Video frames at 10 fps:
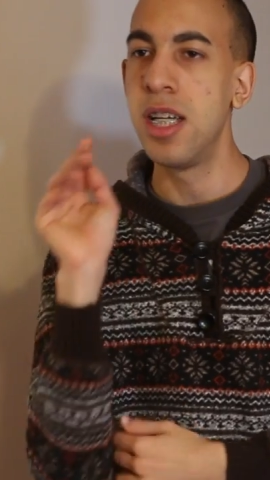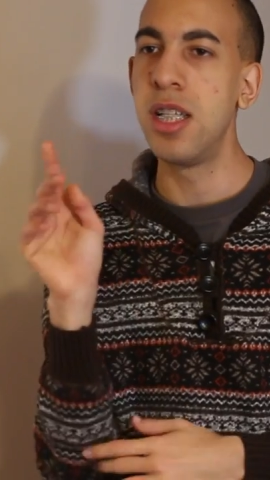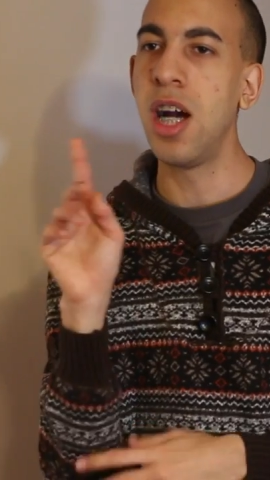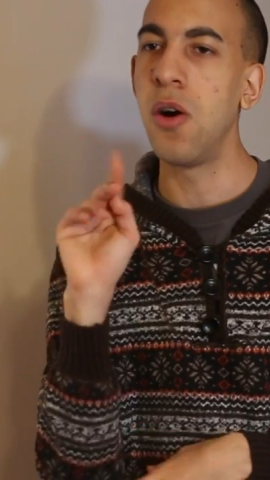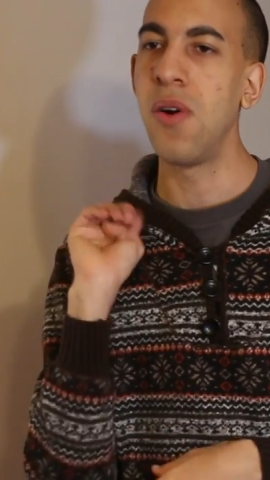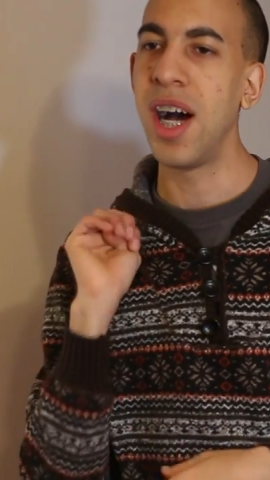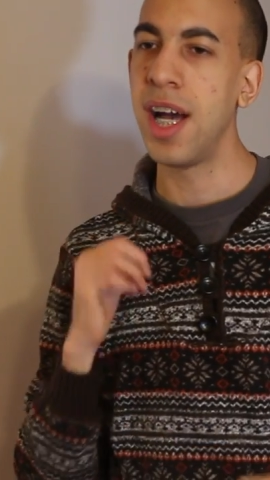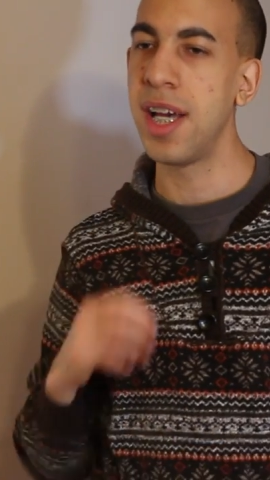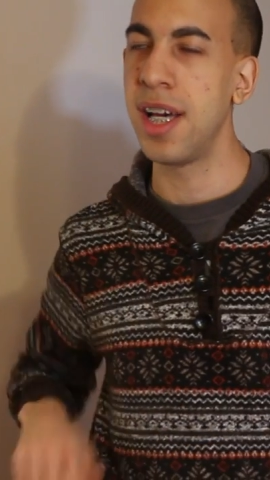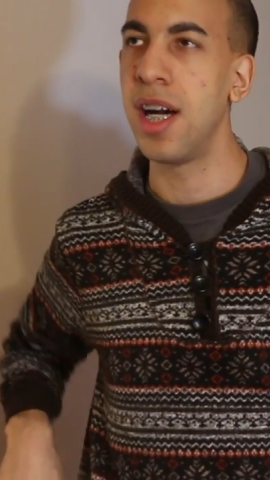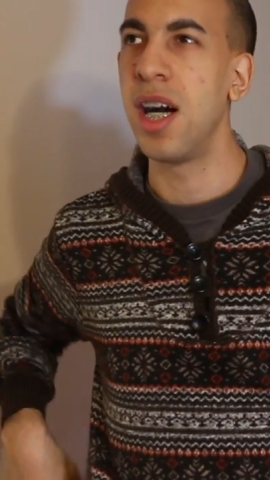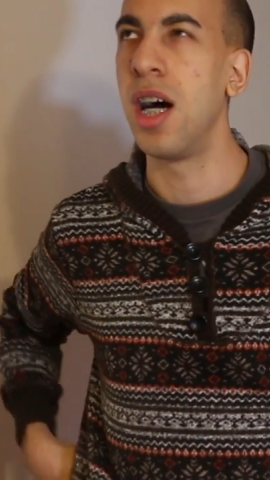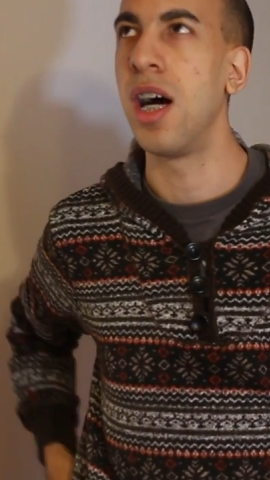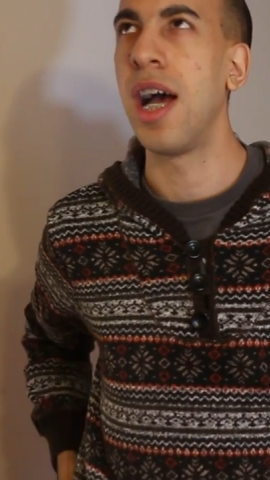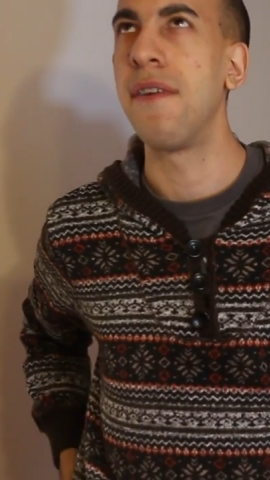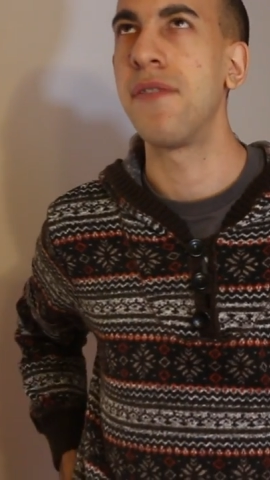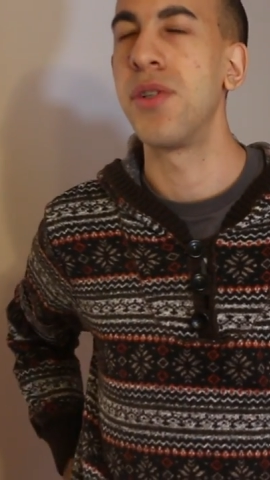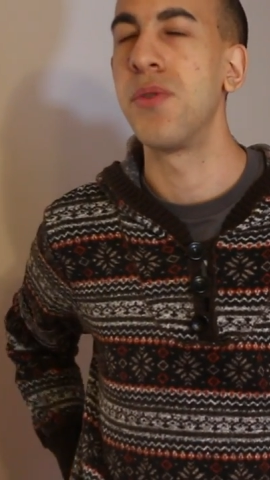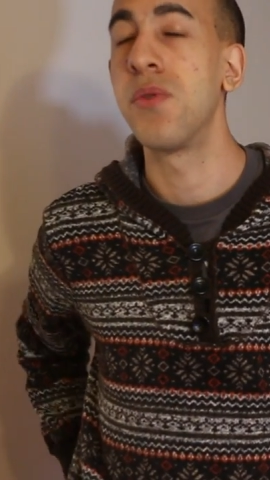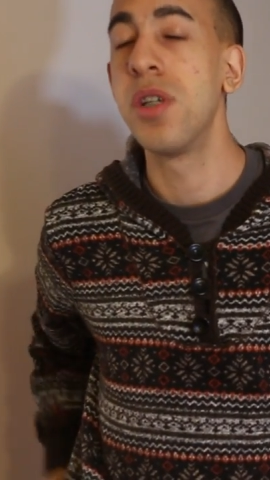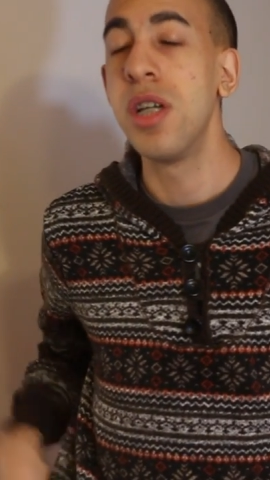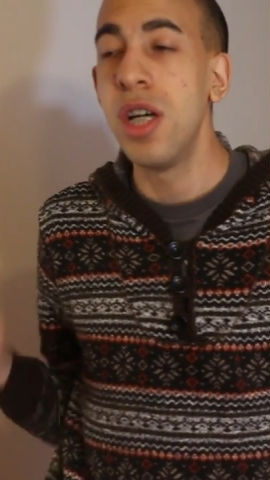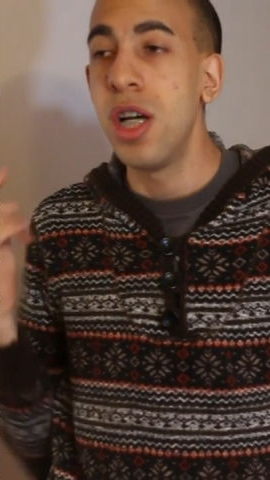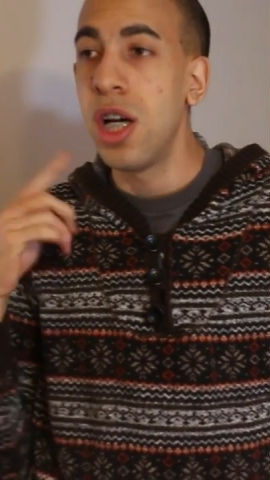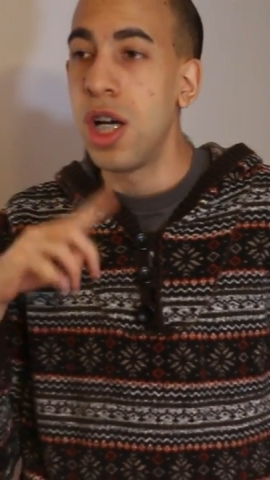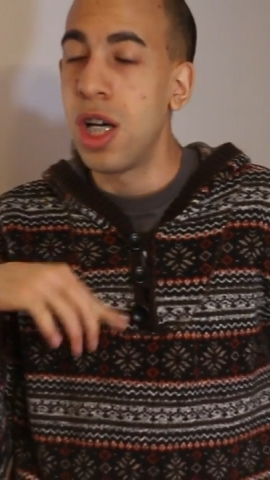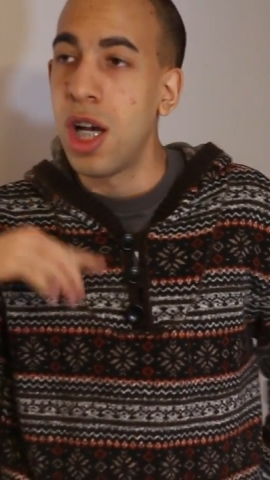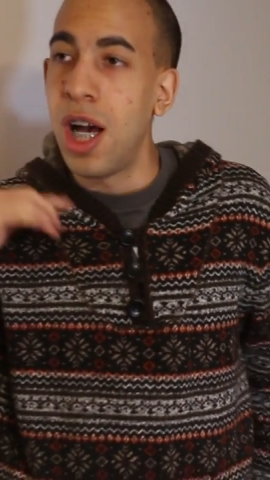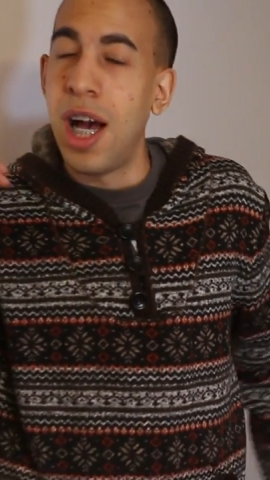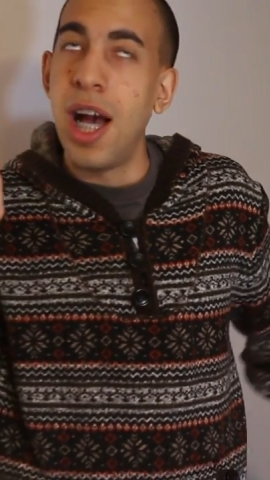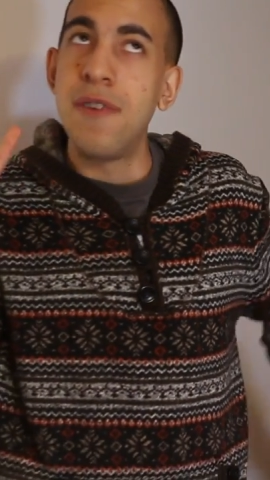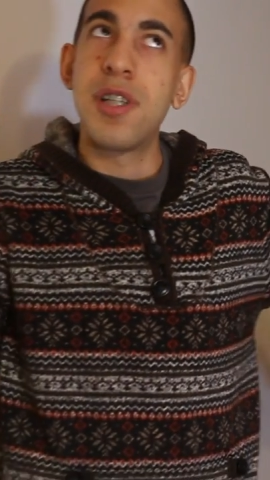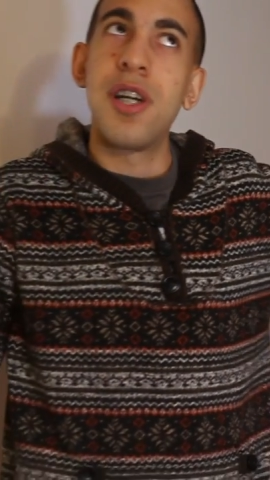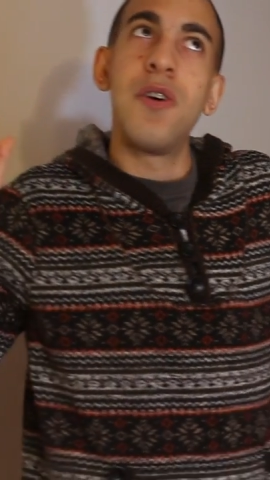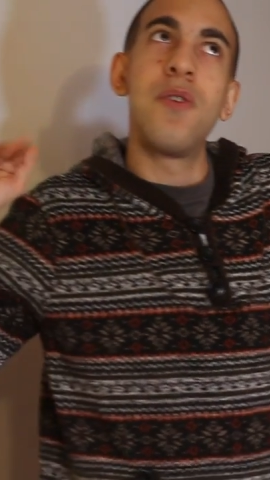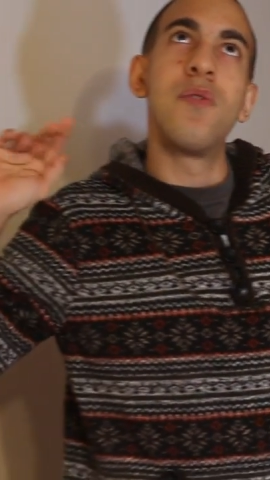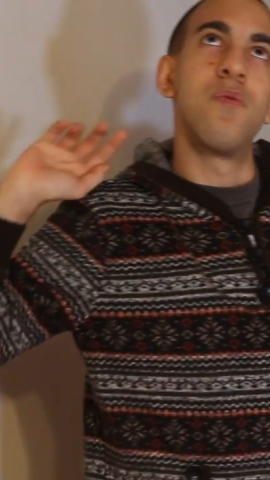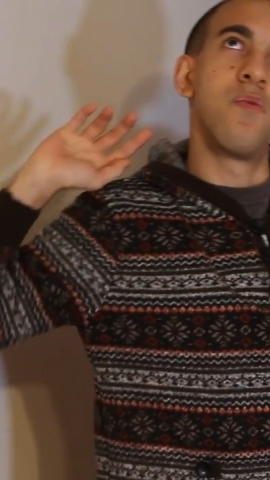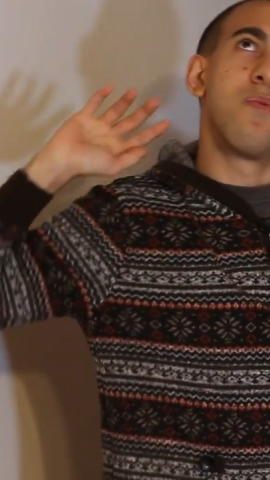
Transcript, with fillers: No! I have to go